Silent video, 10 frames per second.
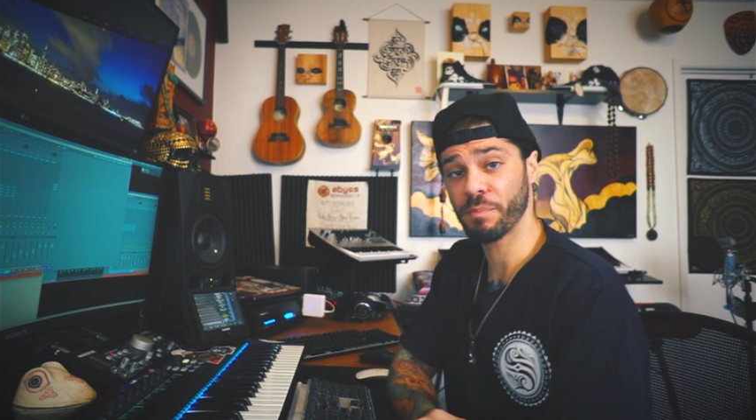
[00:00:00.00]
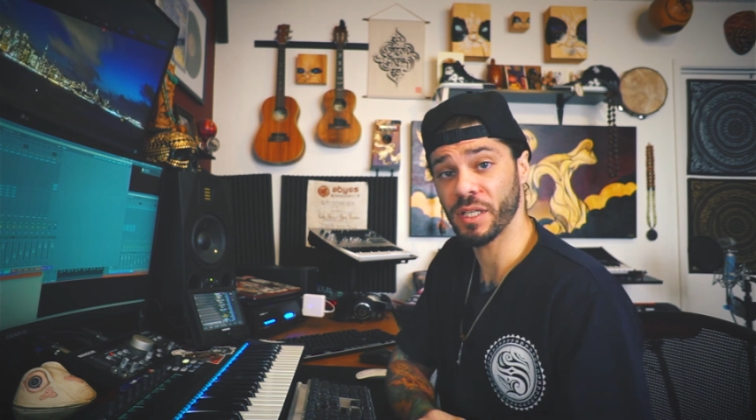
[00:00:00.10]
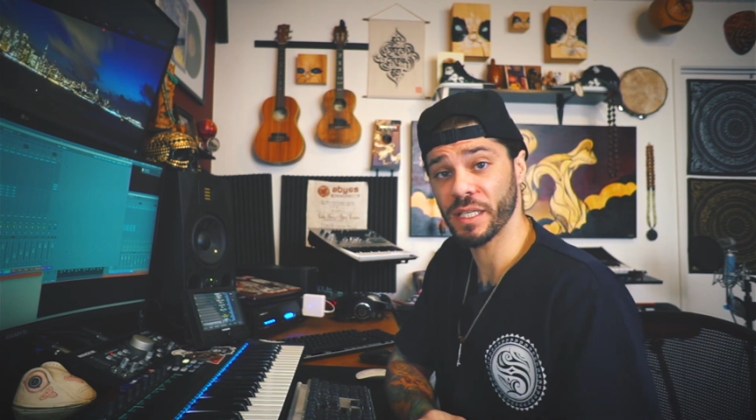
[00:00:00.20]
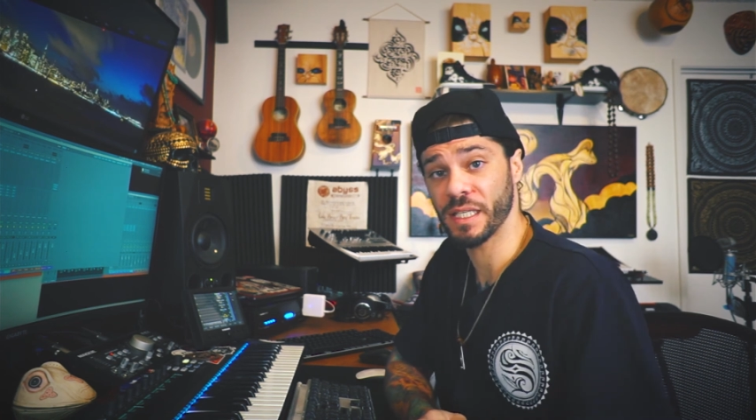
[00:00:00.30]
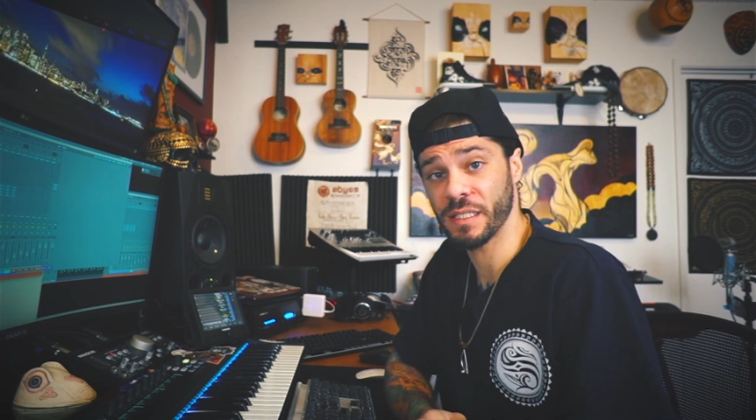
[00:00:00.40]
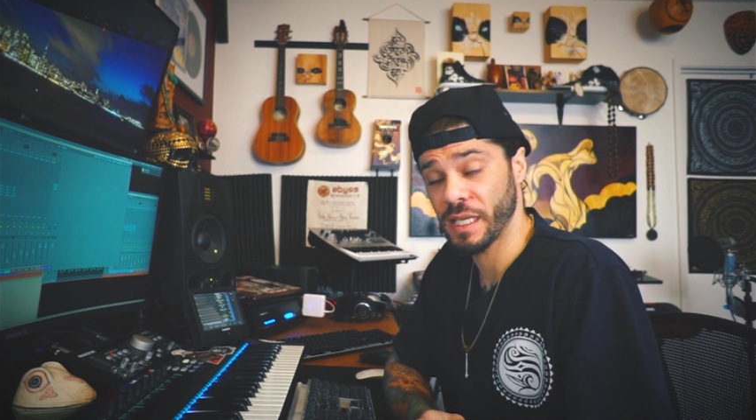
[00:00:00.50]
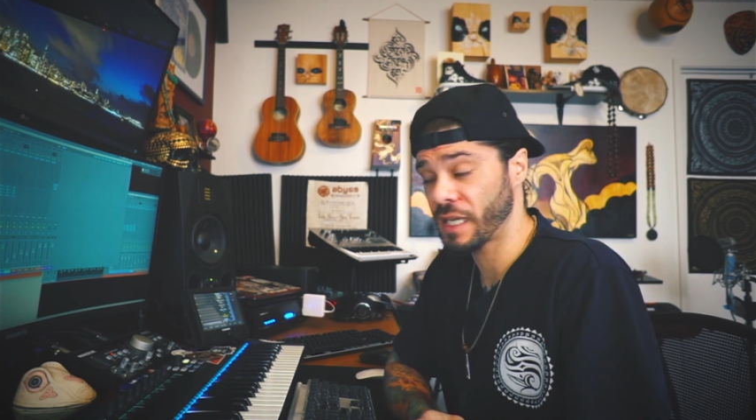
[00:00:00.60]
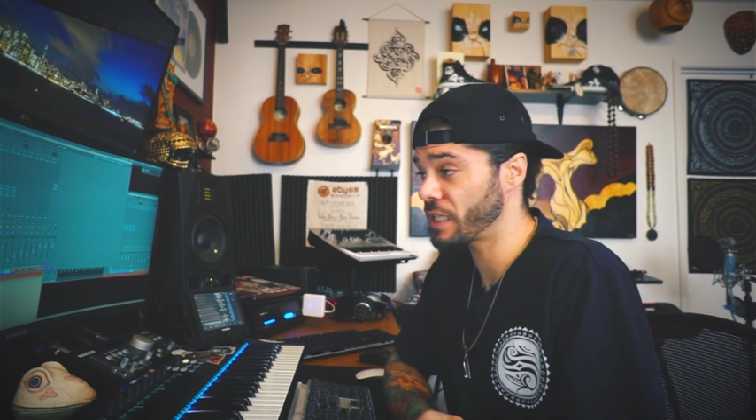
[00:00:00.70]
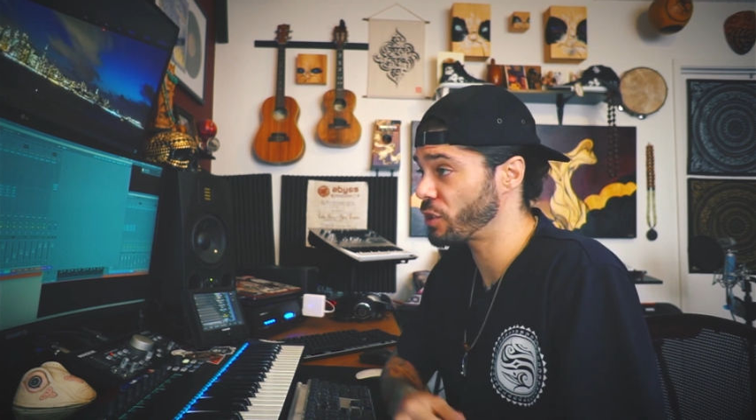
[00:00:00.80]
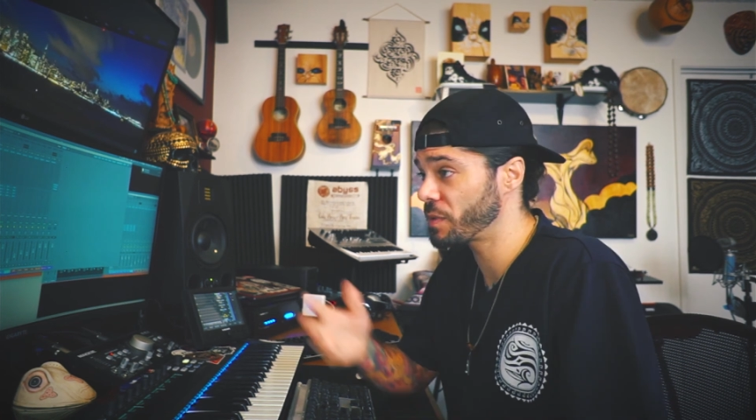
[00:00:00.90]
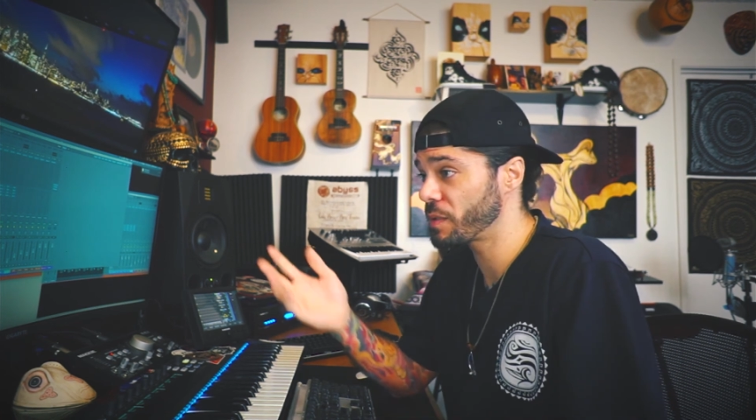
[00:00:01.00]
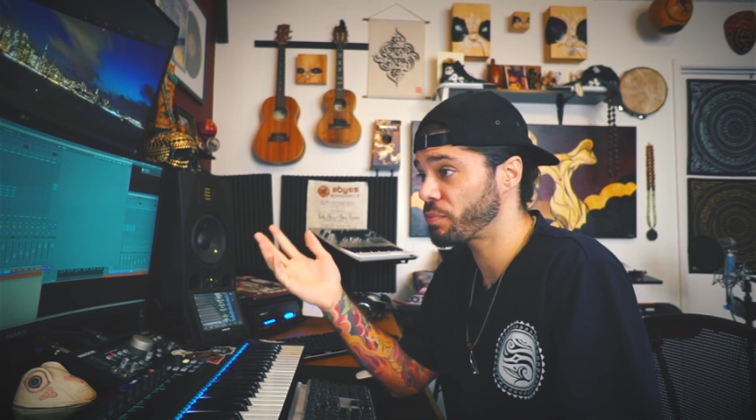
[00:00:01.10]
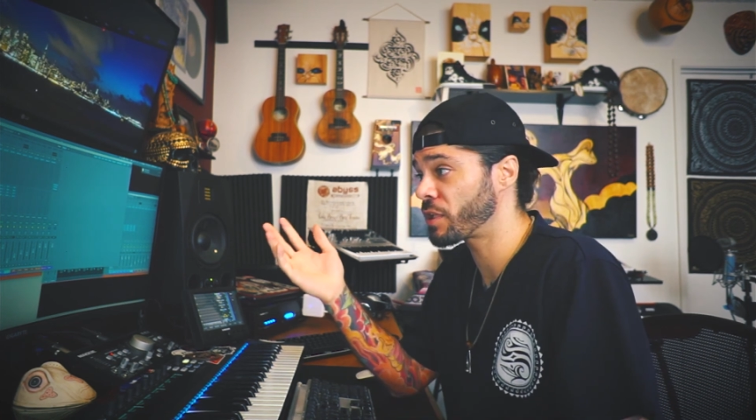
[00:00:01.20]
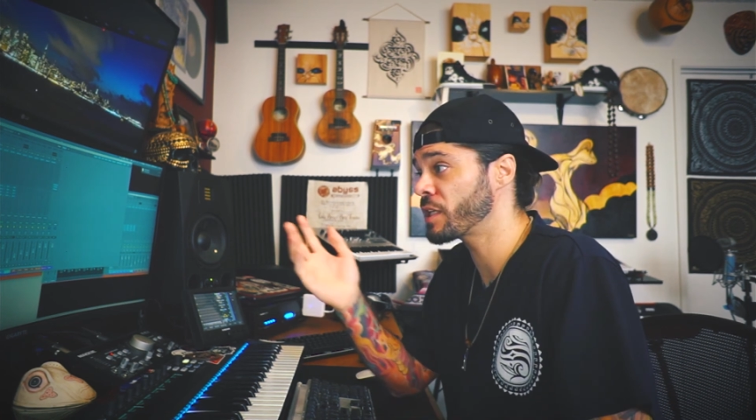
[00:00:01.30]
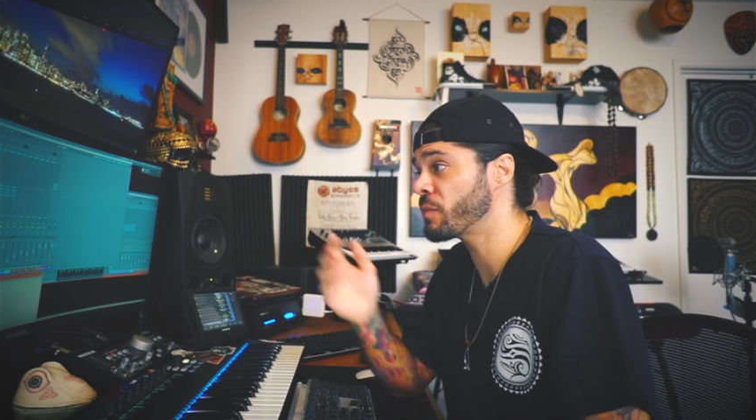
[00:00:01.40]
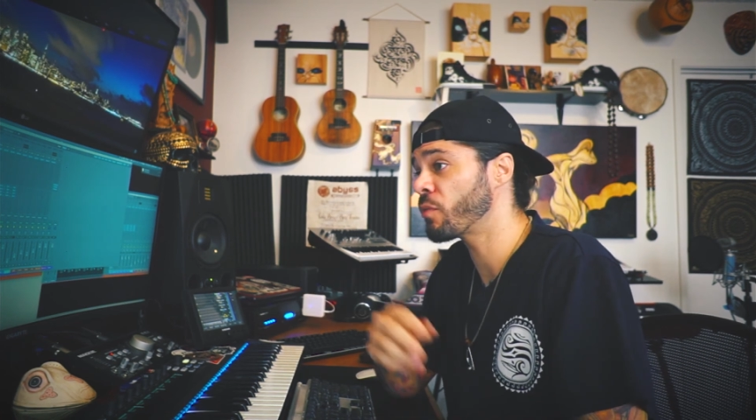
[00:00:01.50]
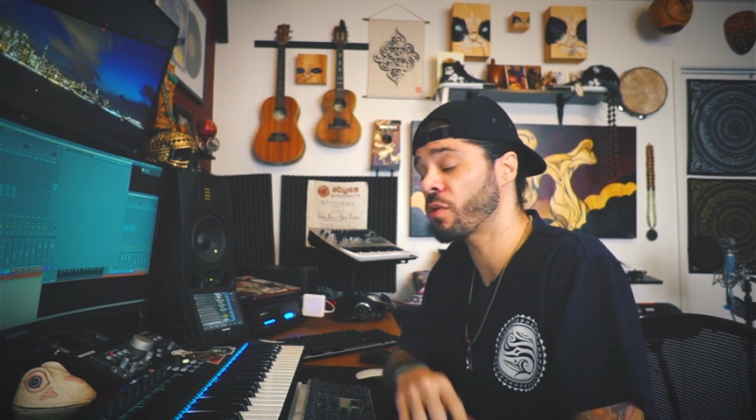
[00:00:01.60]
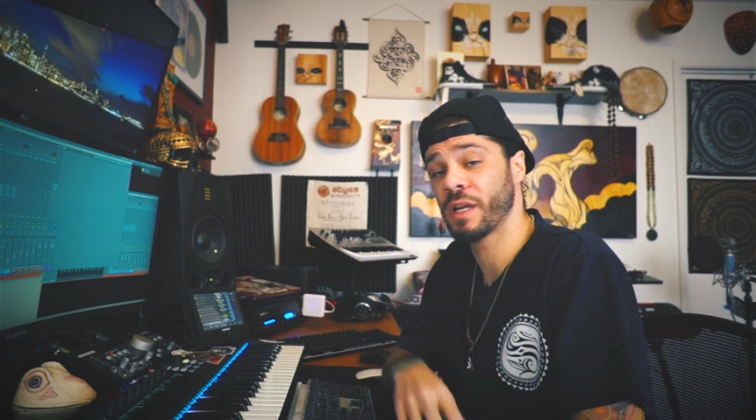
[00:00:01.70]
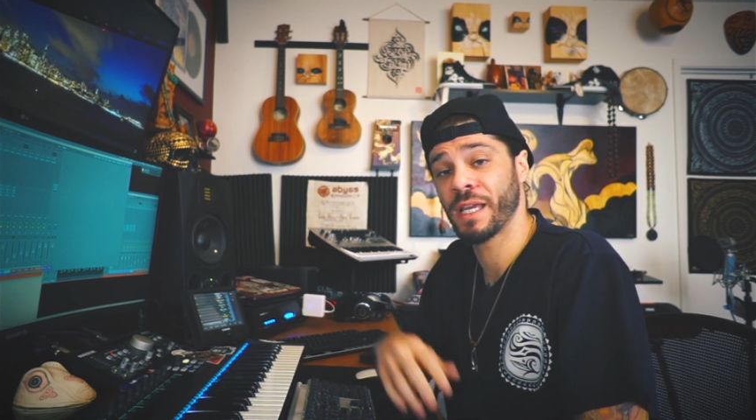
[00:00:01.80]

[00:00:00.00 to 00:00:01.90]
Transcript: plugin, and there'll be plenty more.